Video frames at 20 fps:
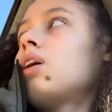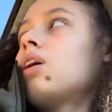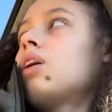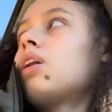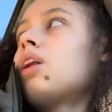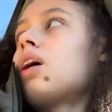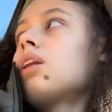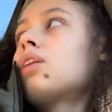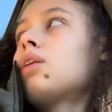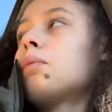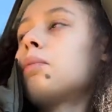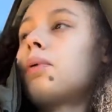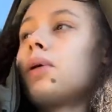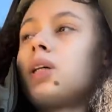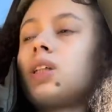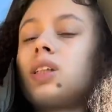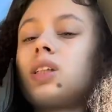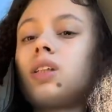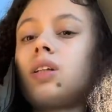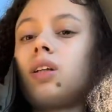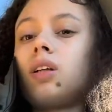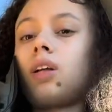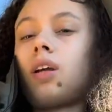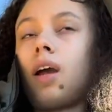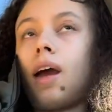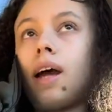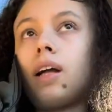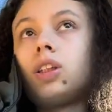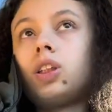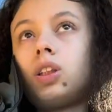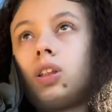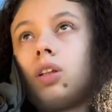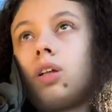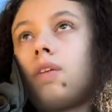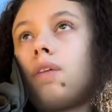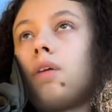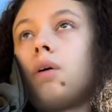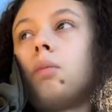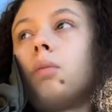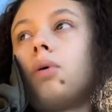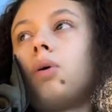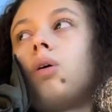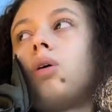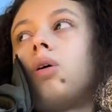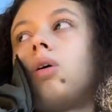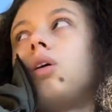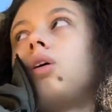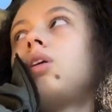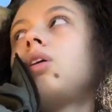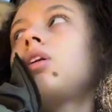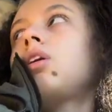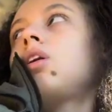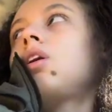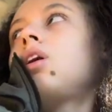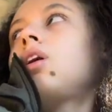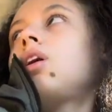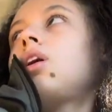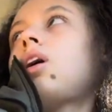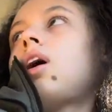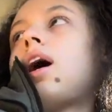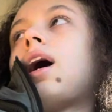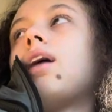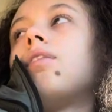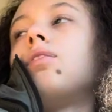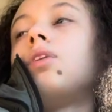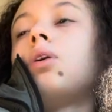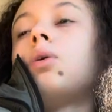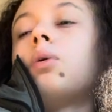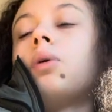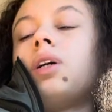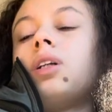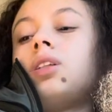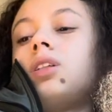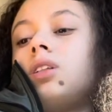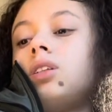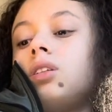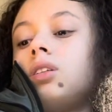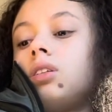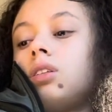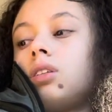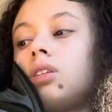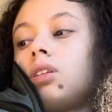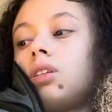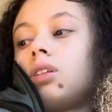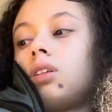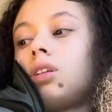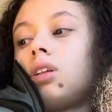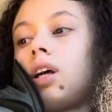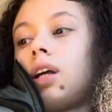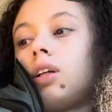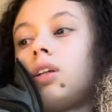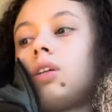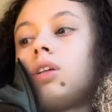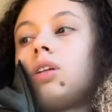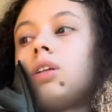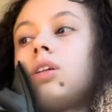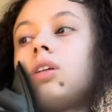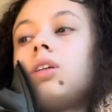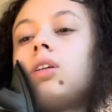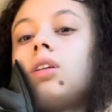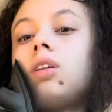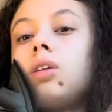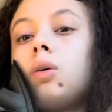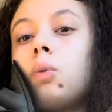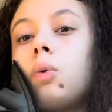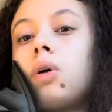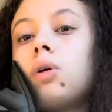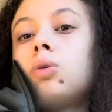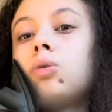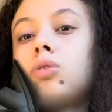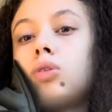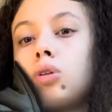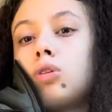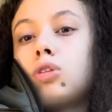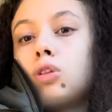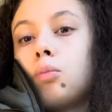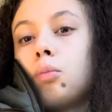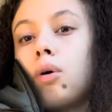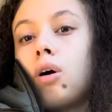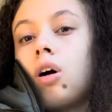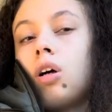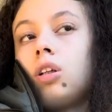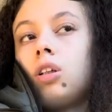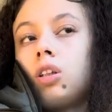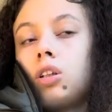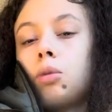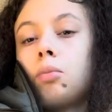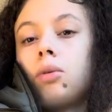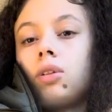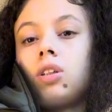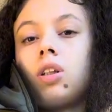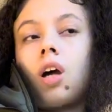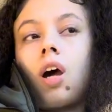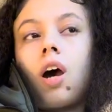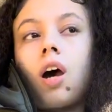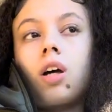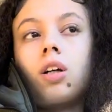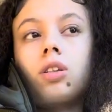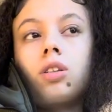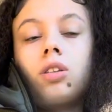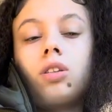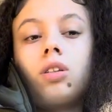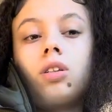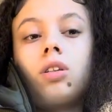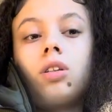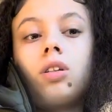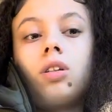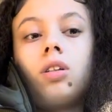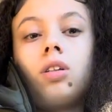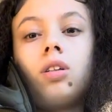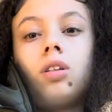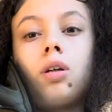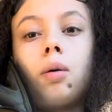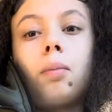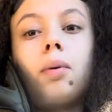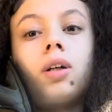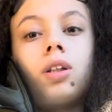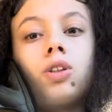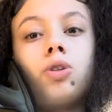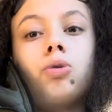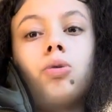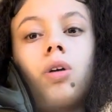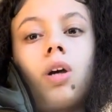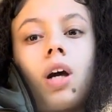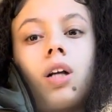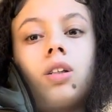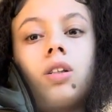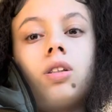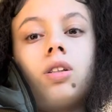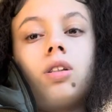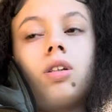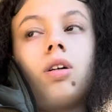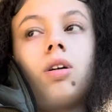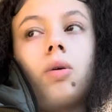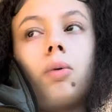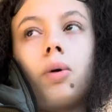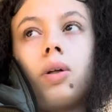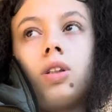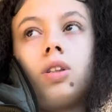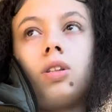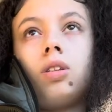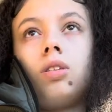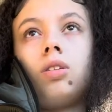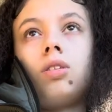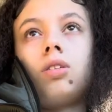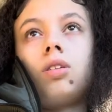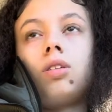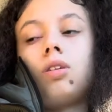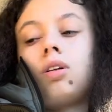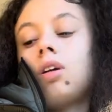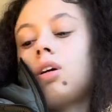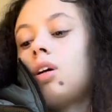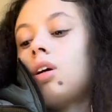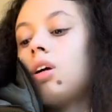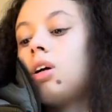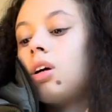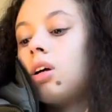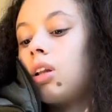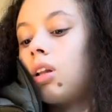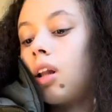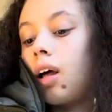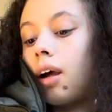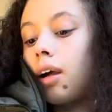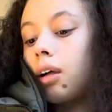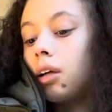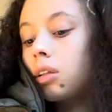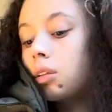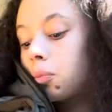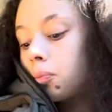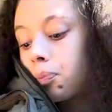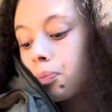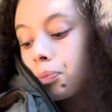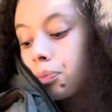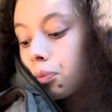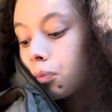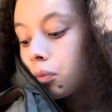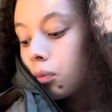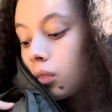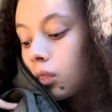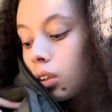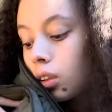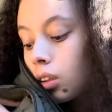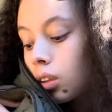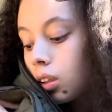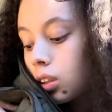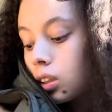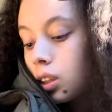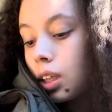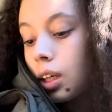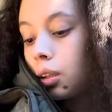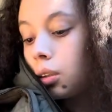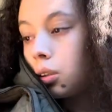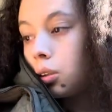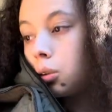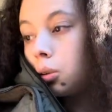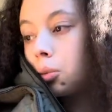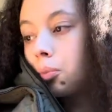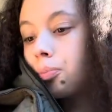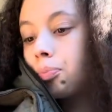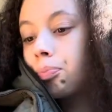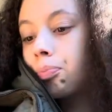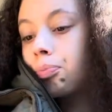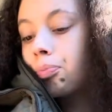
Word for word: not the person catching the ball have a question. Like, the one who throws the ball, you're supposed to ask the person who catches it a question. Like, I'll tell you,